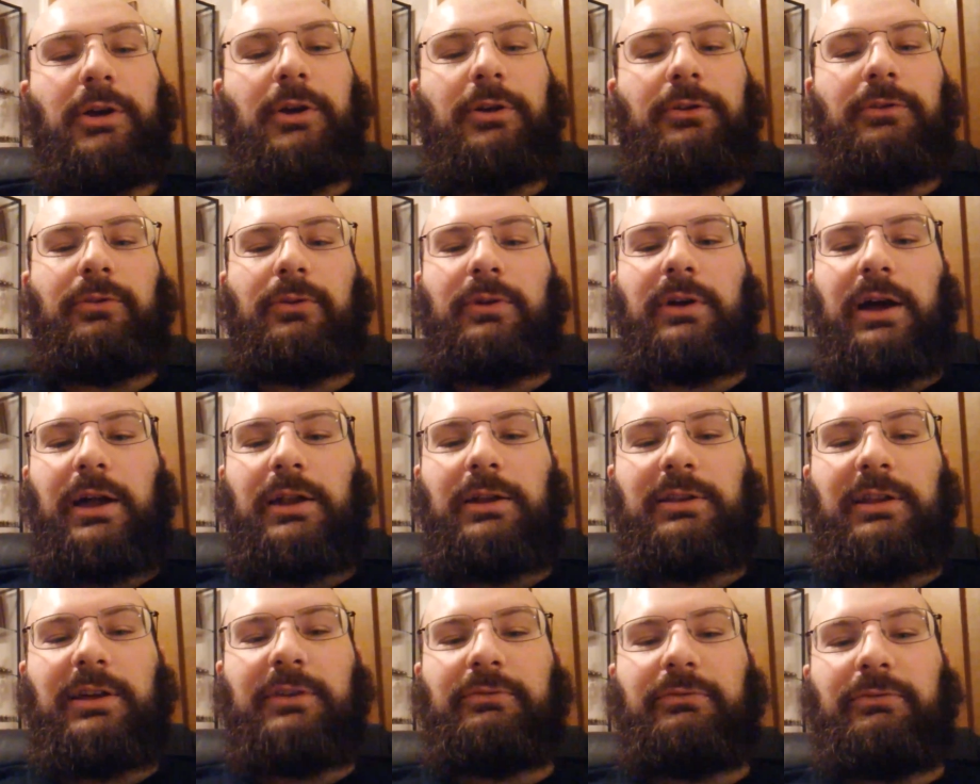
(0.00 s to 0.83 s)
So kind
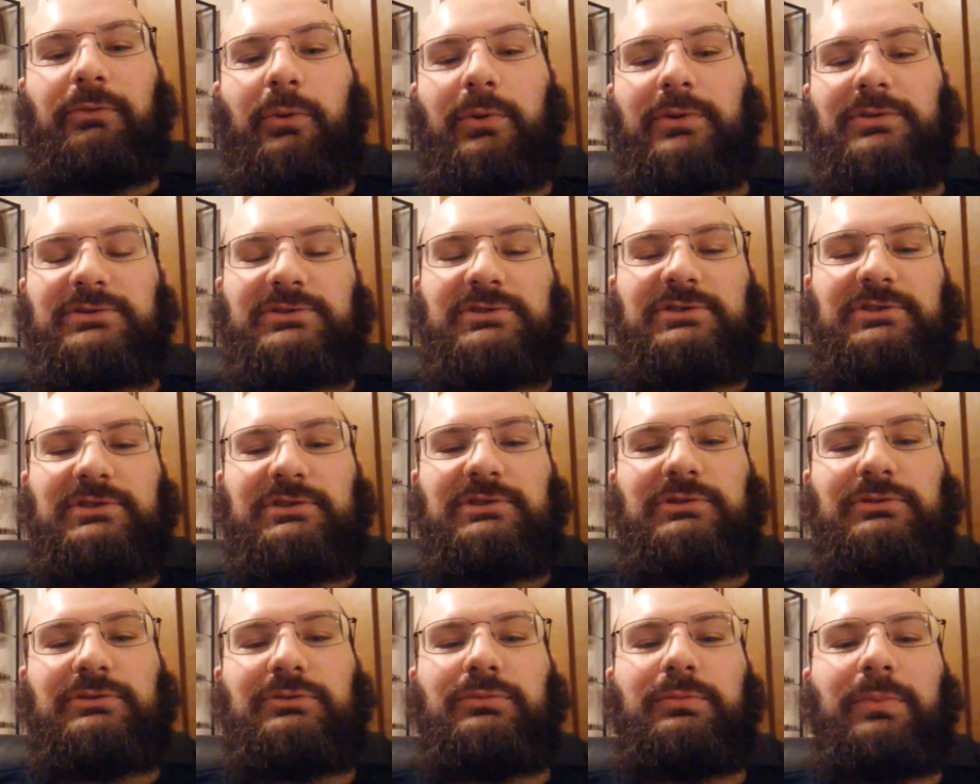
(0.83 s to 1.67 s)
of like Ford's
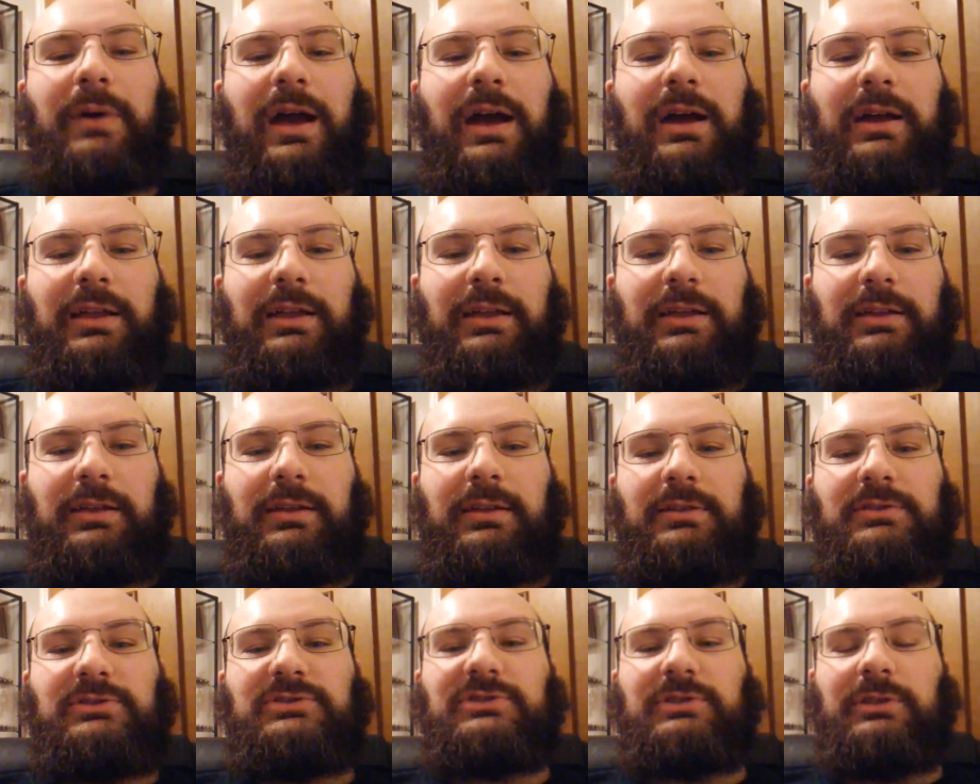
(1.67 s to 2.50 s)
2 back
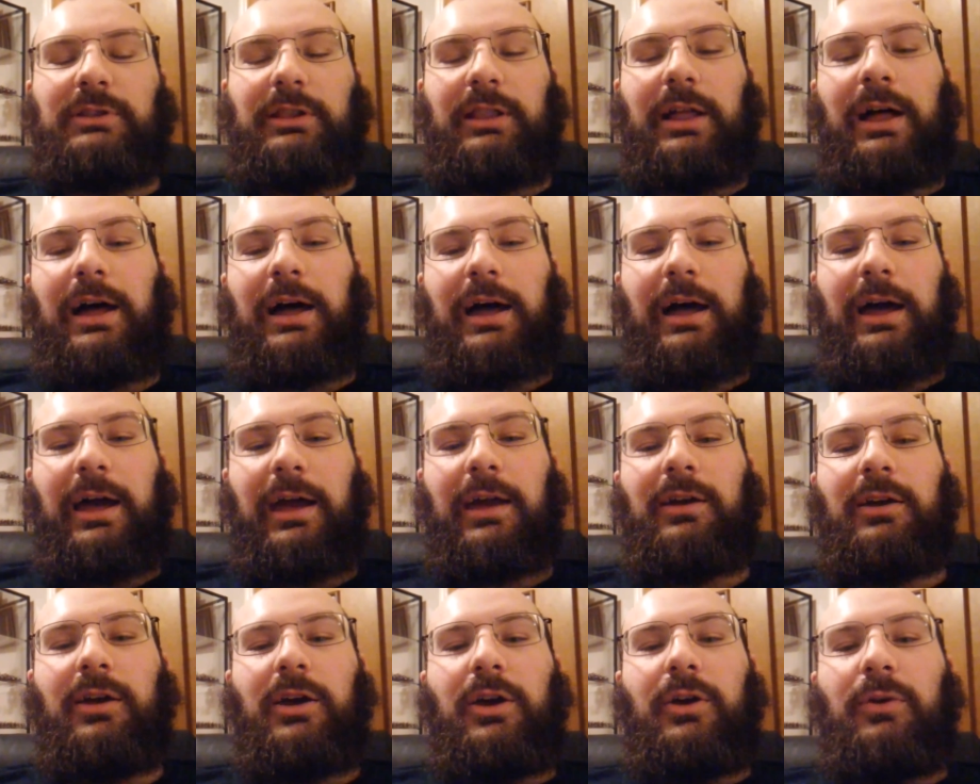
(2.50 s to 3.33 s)
in
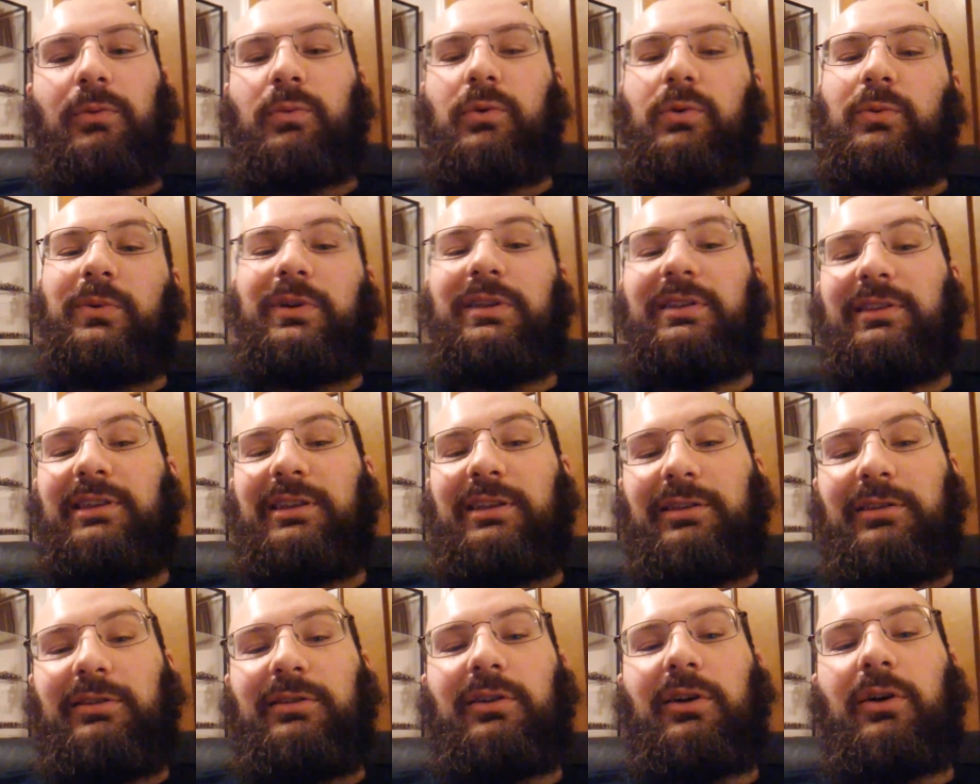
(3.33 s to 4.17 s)
July, where we
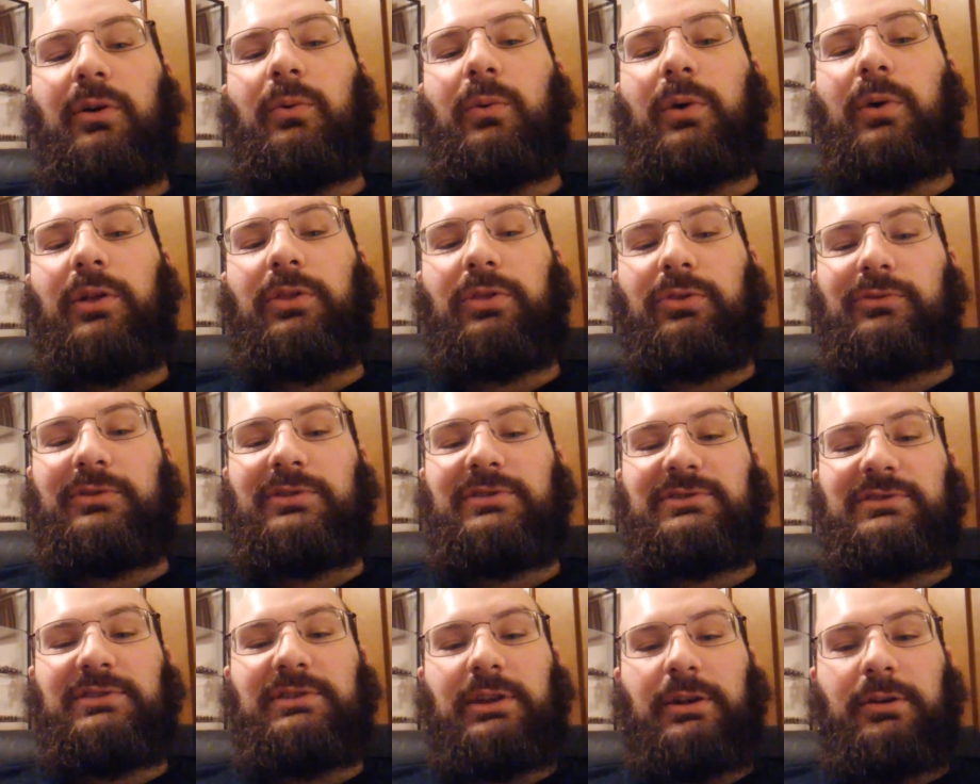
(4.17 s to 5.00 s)
didn't know what three
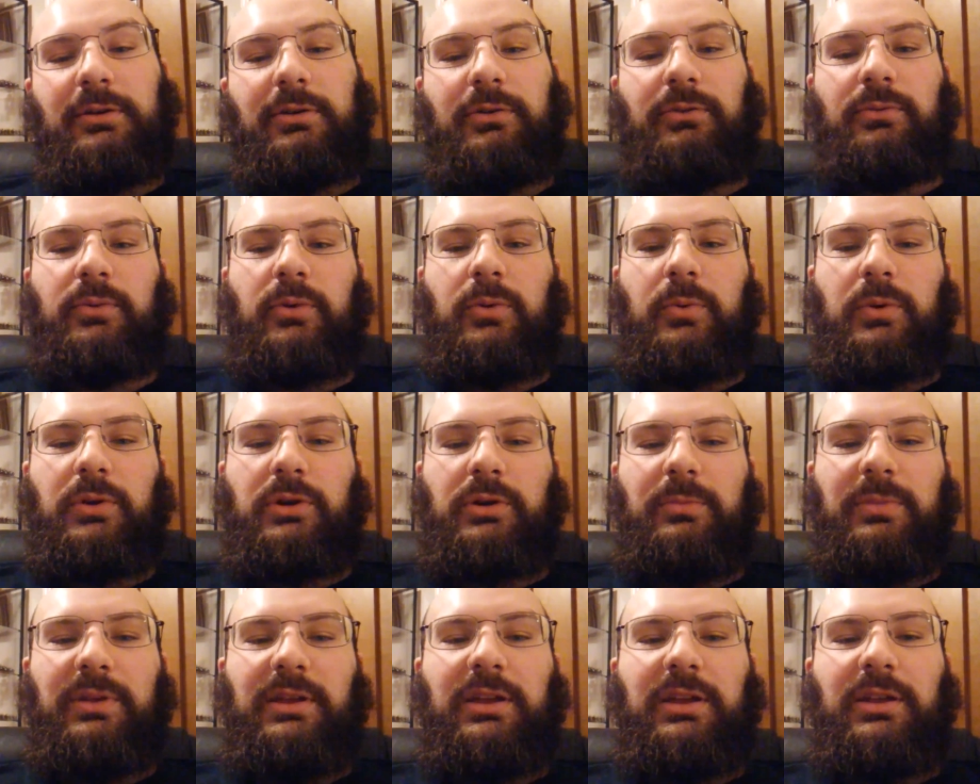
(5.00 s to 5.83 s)
scenarios we were
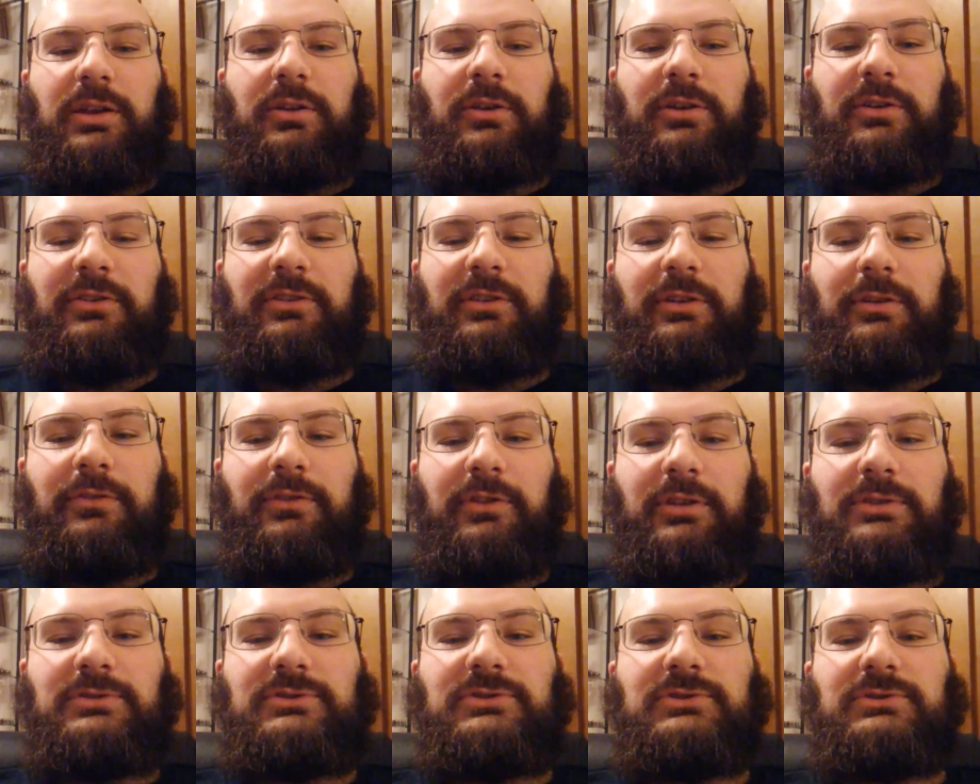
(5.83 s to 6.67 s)
going to be getting ourselves
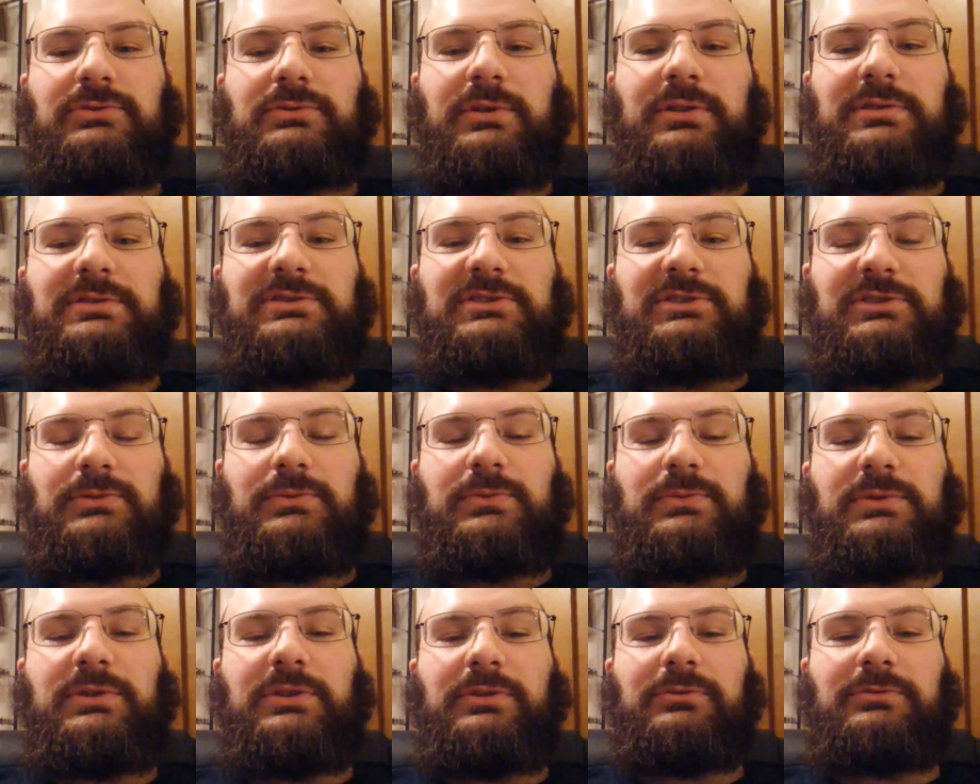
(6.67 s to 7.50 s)
into
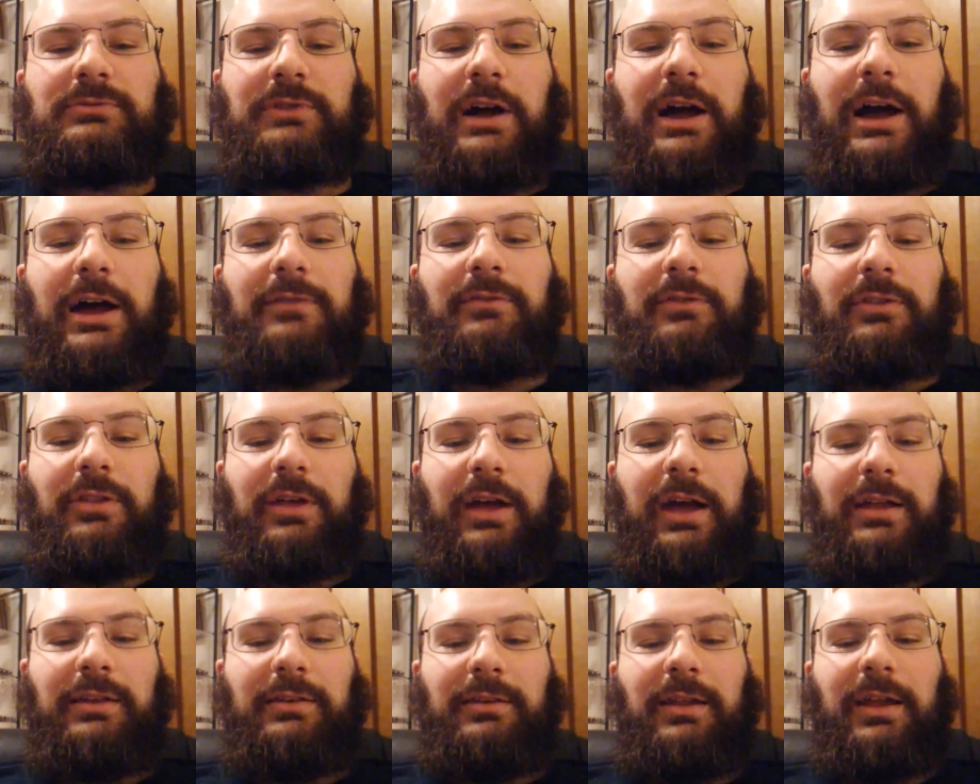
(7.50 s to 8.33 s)
until we arrived
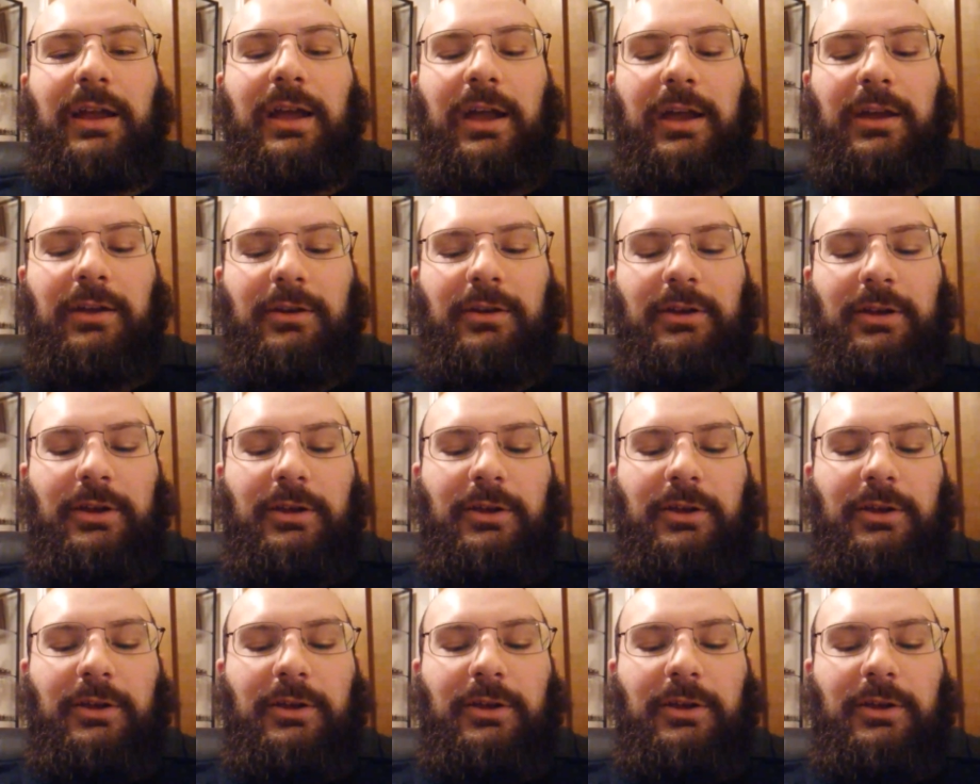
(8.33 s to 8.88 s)
that day.